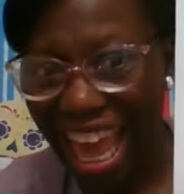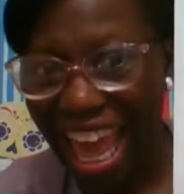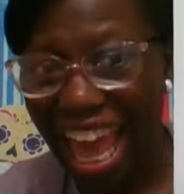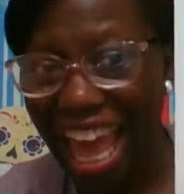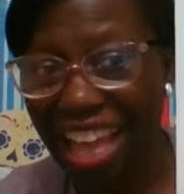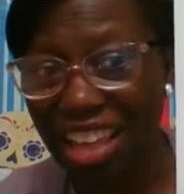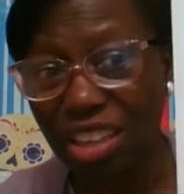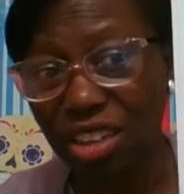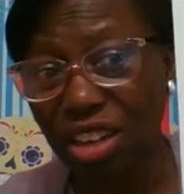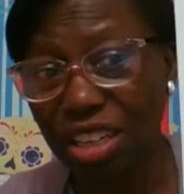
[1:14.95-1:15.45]

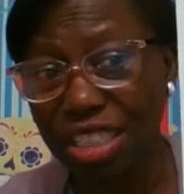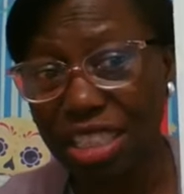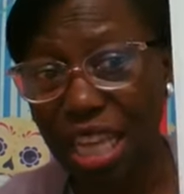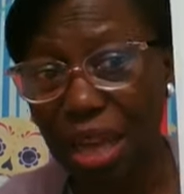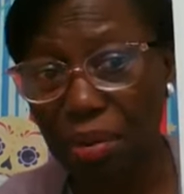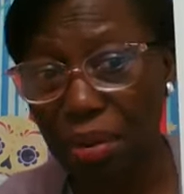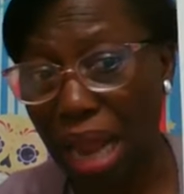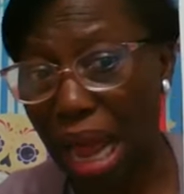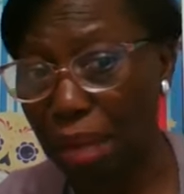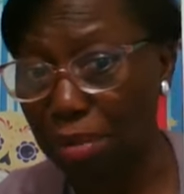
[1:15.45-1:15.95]
And you're going to say,
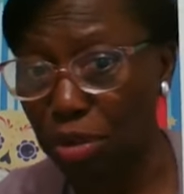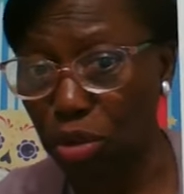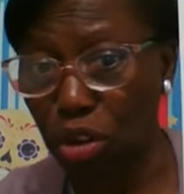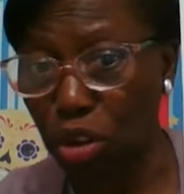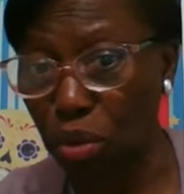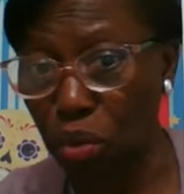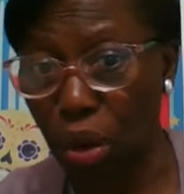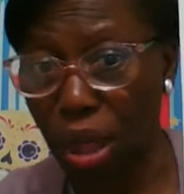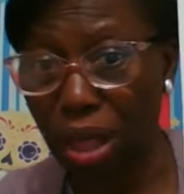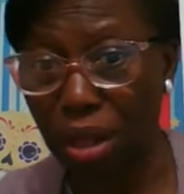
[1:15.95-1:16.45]
well, I'm
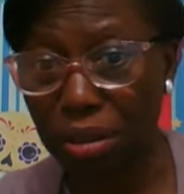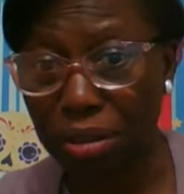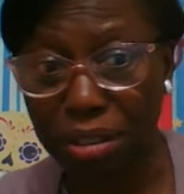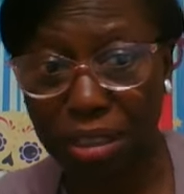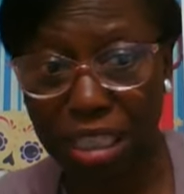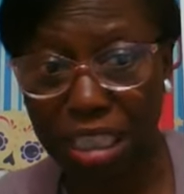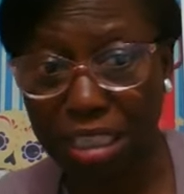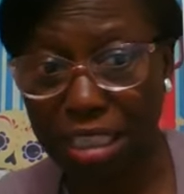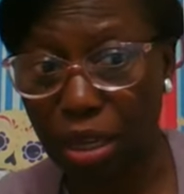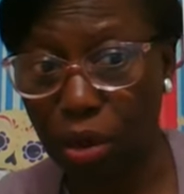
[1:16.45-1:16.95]
doing well.
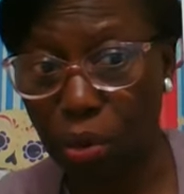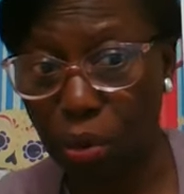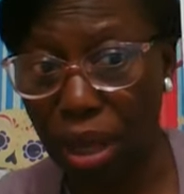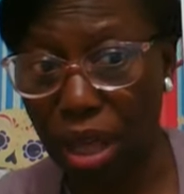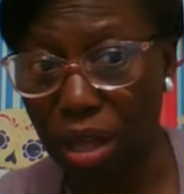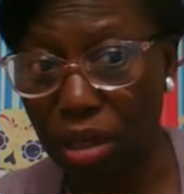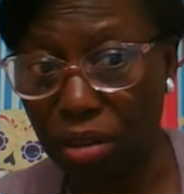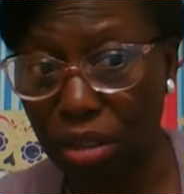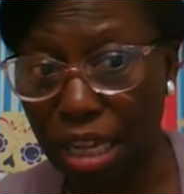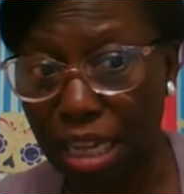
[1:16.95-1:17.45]
They say
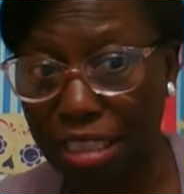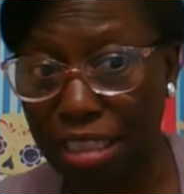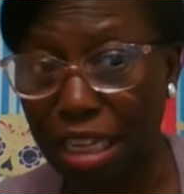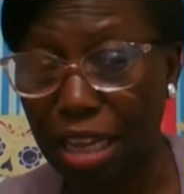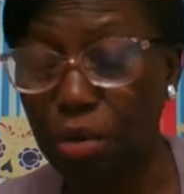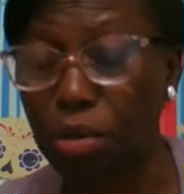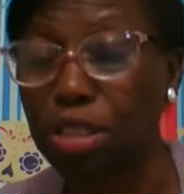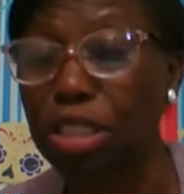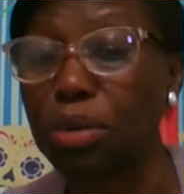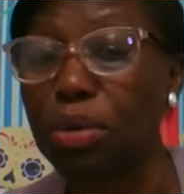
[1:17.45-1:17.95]
well. Class
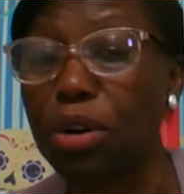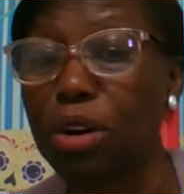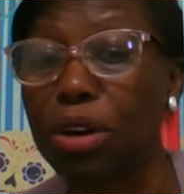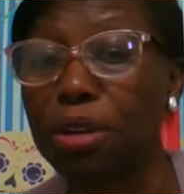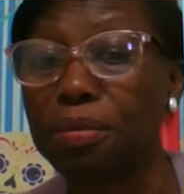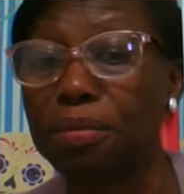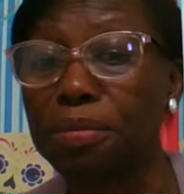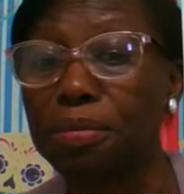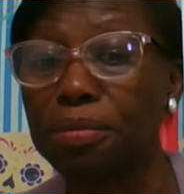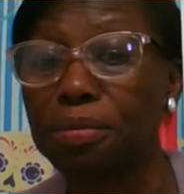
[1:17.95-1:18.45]
A, what's the
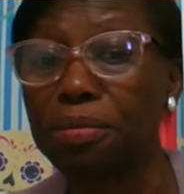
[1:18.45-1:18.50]
word?